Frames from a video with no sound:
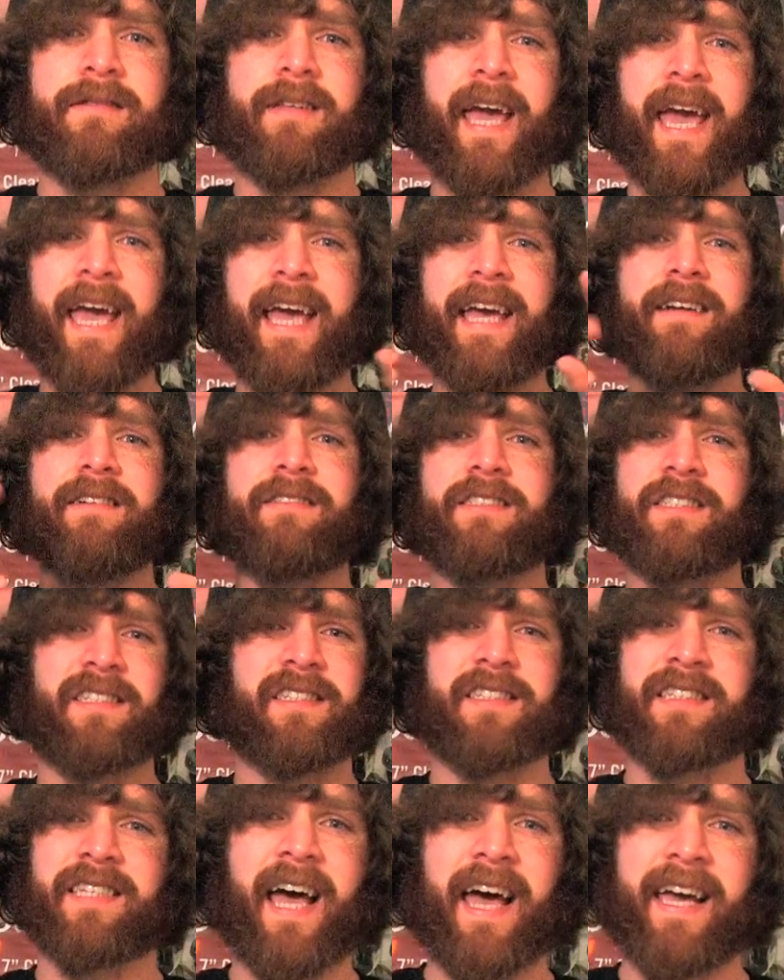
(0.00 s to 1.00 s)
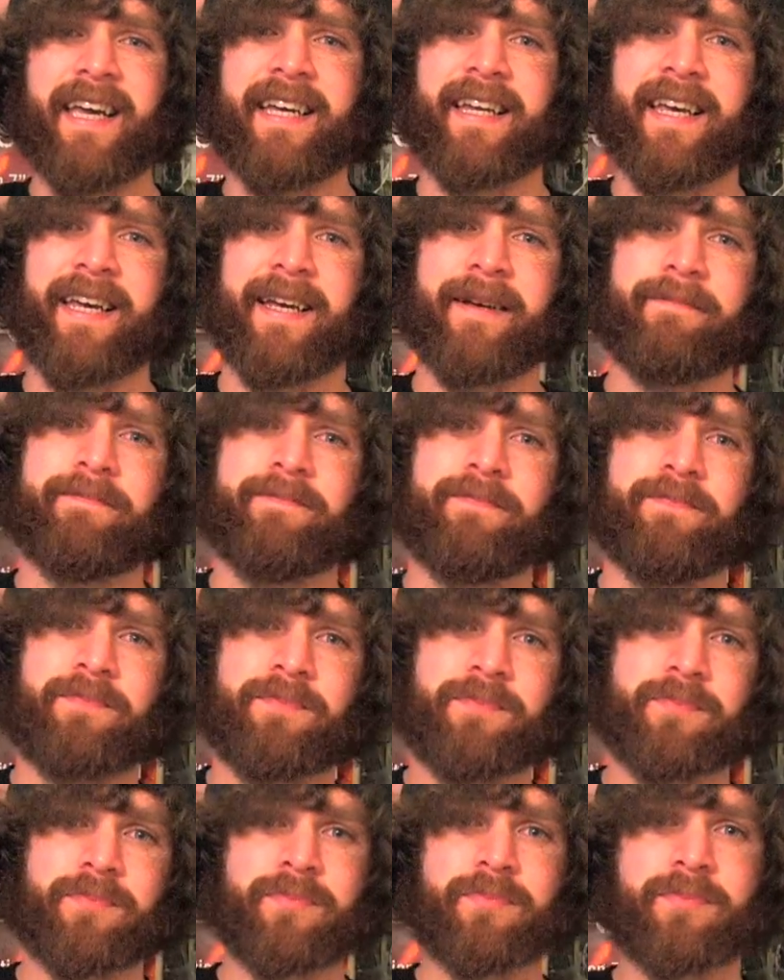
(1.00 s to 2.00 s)
and society.
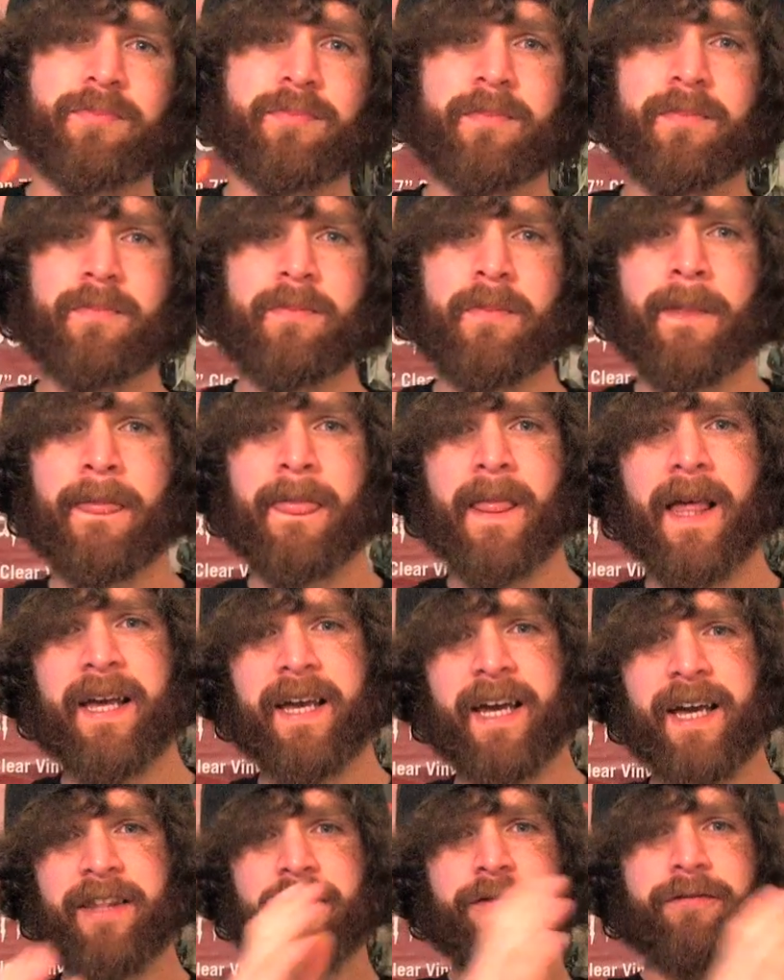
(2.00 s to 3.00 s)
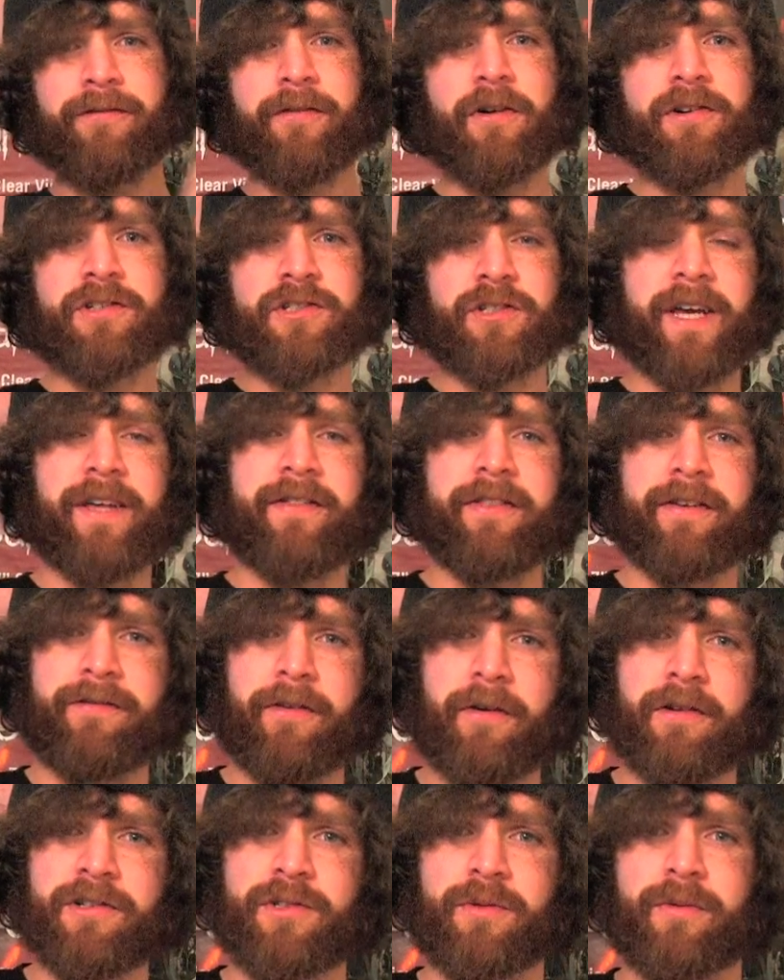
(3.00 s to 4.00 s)
And in the
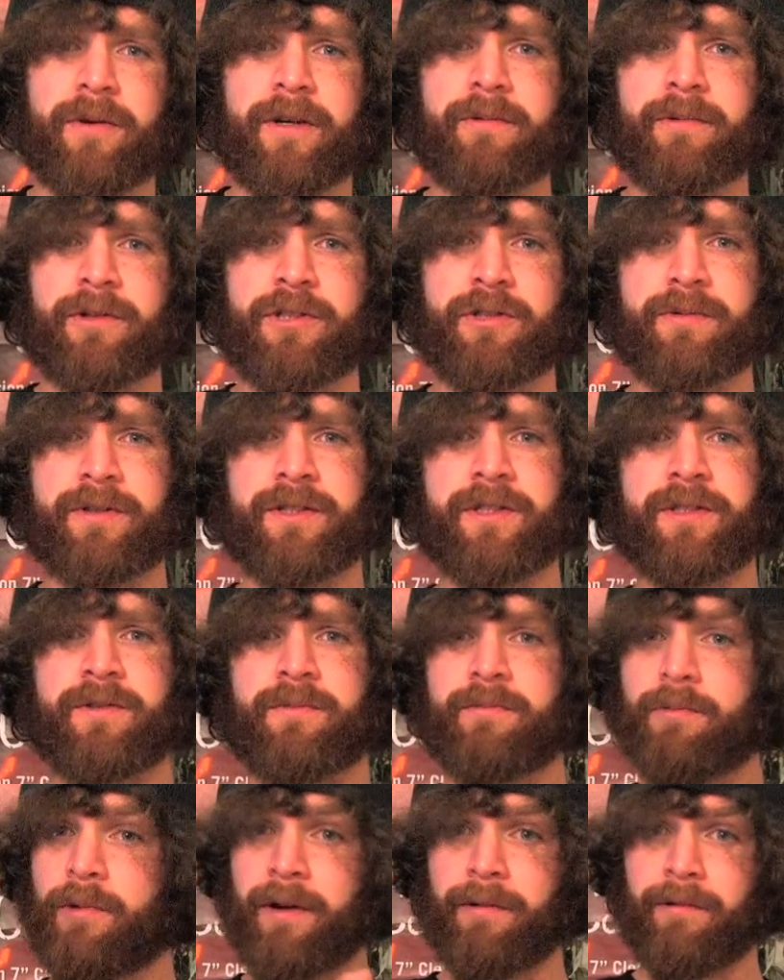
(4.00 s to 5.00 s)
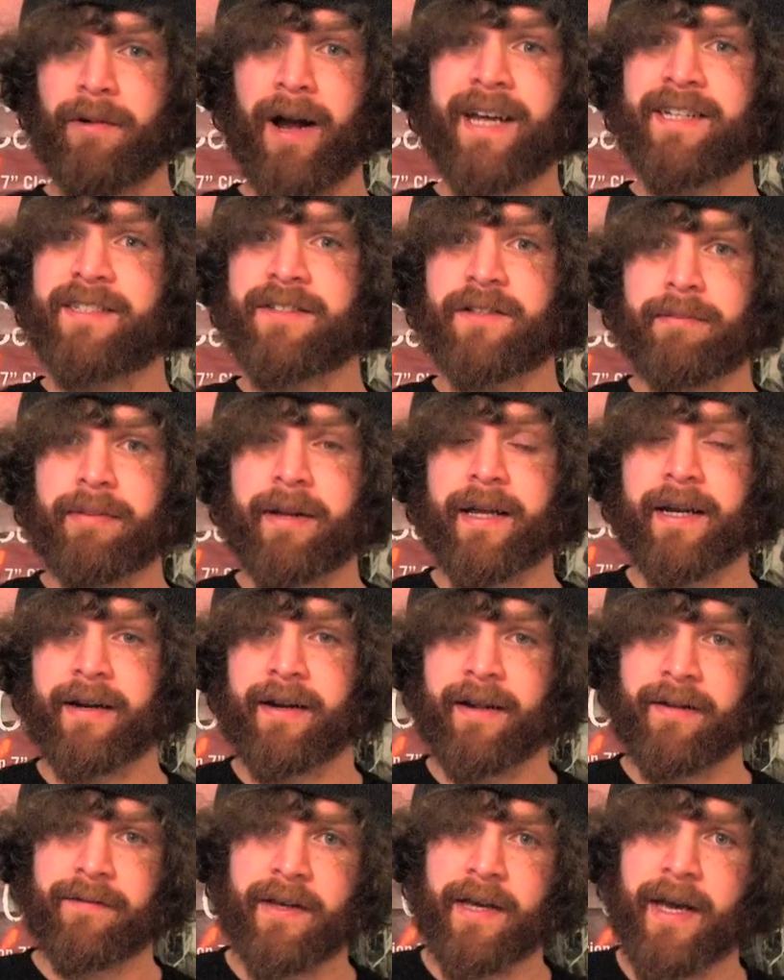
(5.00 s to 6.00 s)
first one, which was, Rise of the
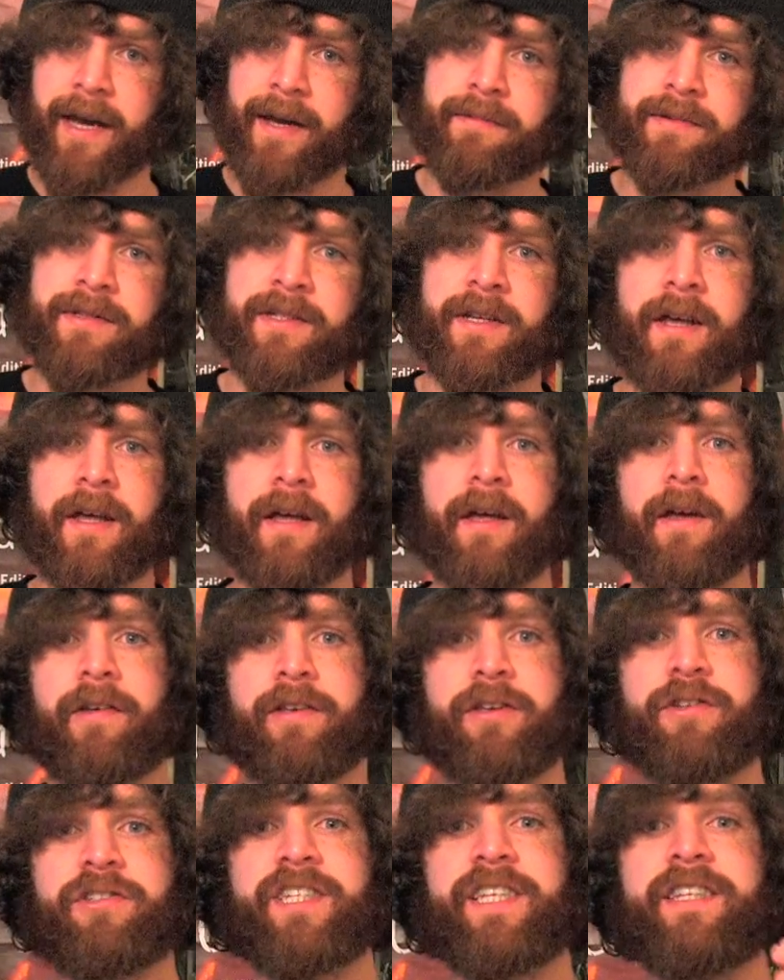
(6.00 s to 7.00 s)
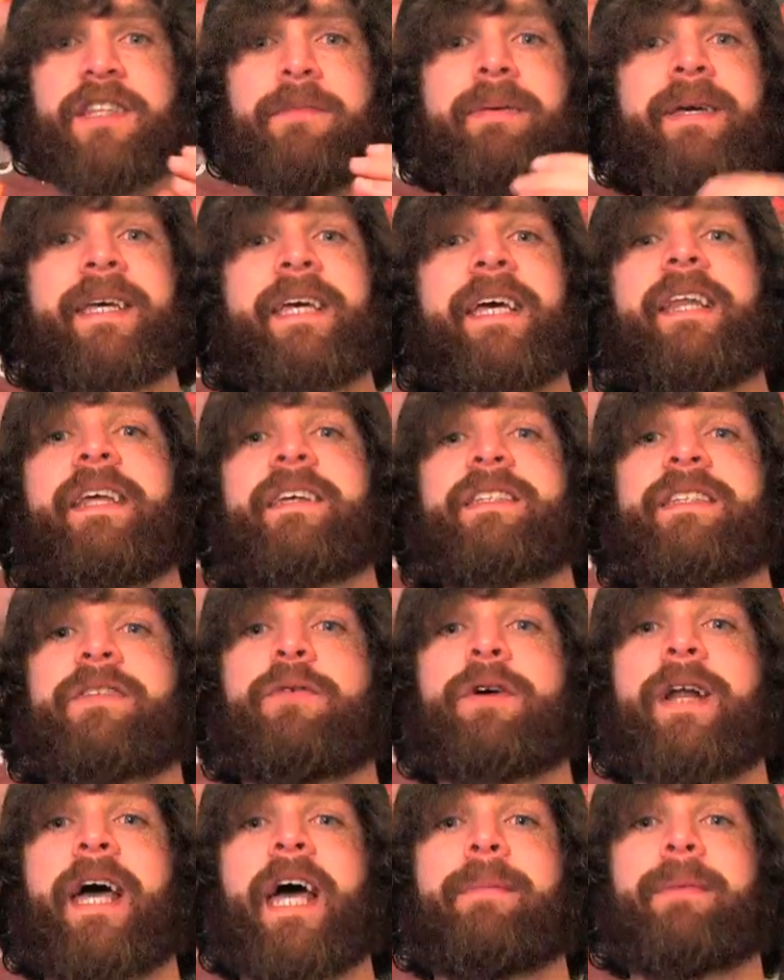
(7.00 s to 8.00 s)
Planet of the Apes, you see the beginnings of
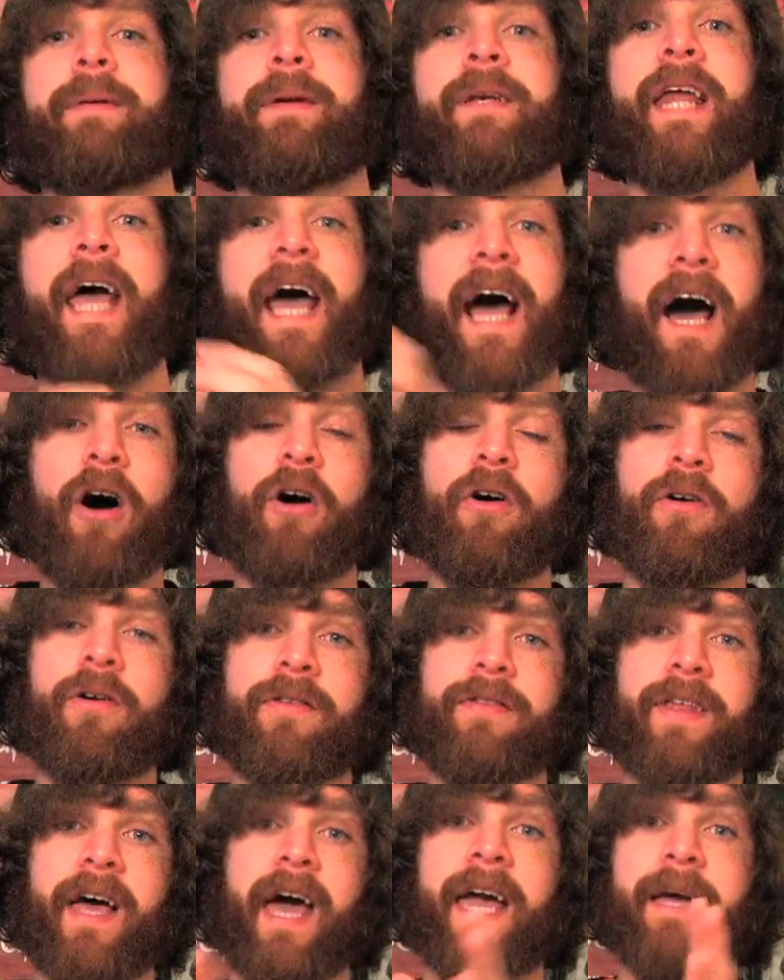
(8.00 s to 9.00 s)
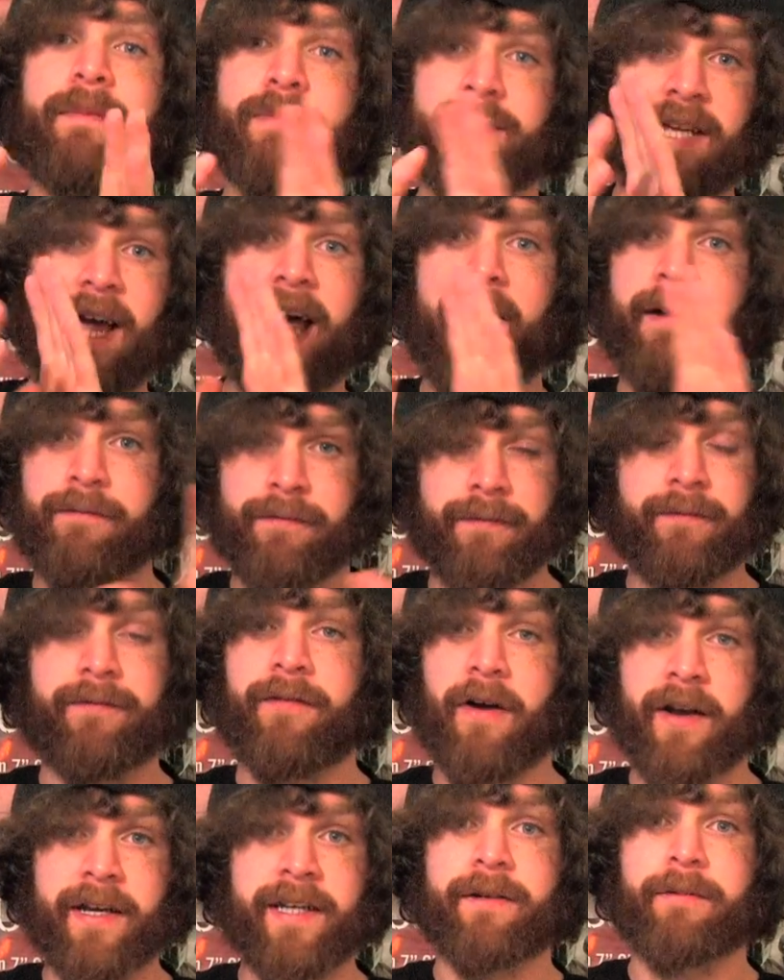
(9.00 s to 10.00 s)
what happened. Now the apes have
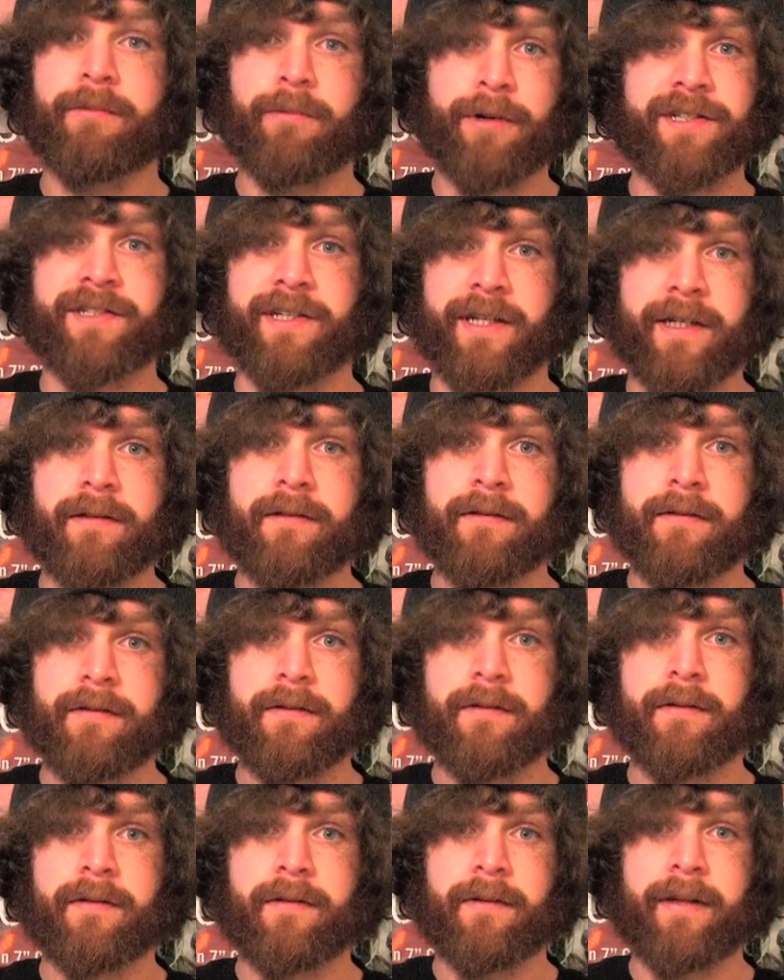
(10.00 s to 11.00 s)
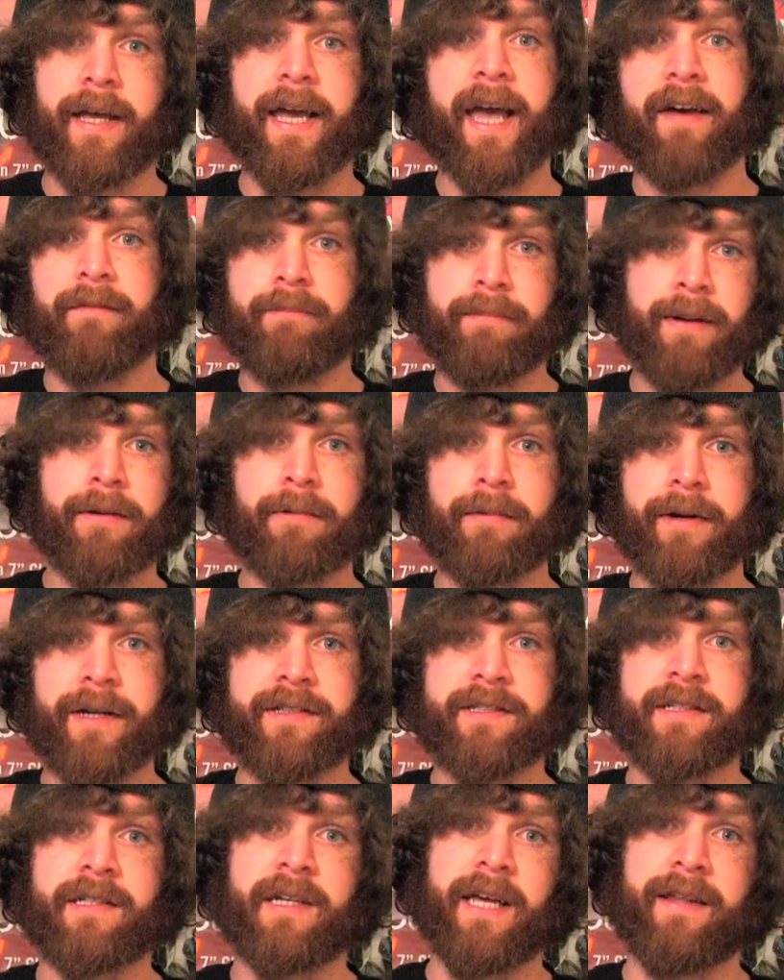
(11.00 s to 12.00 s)
fucking risen. They have been
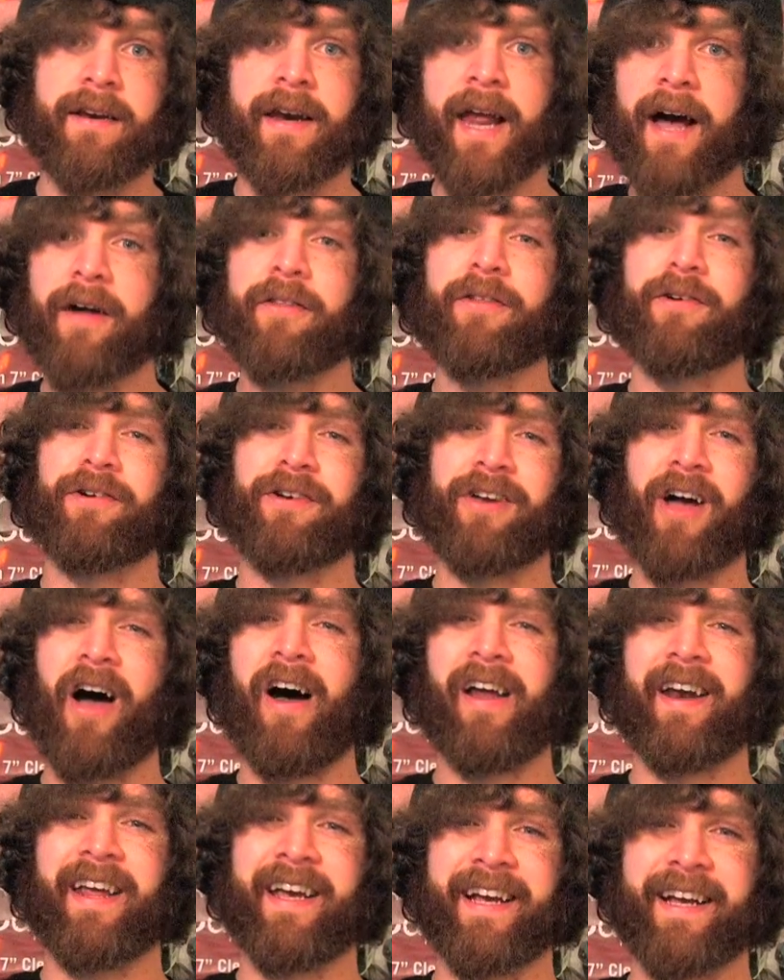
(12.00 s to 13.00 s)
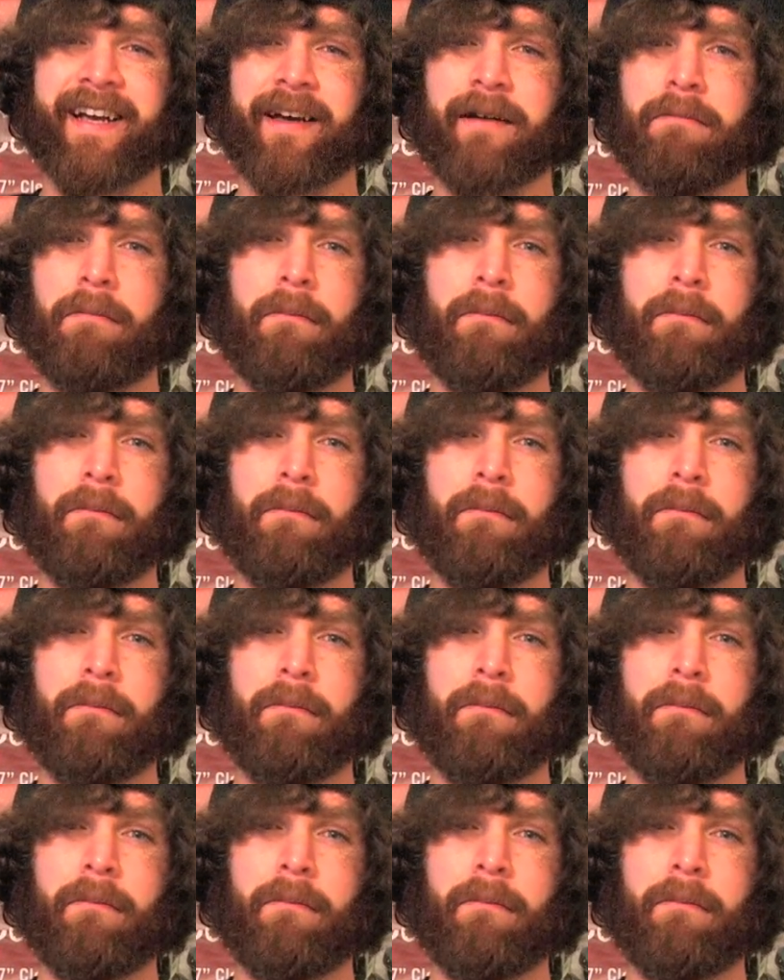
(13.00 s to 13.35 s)
risen, and now they're dawning.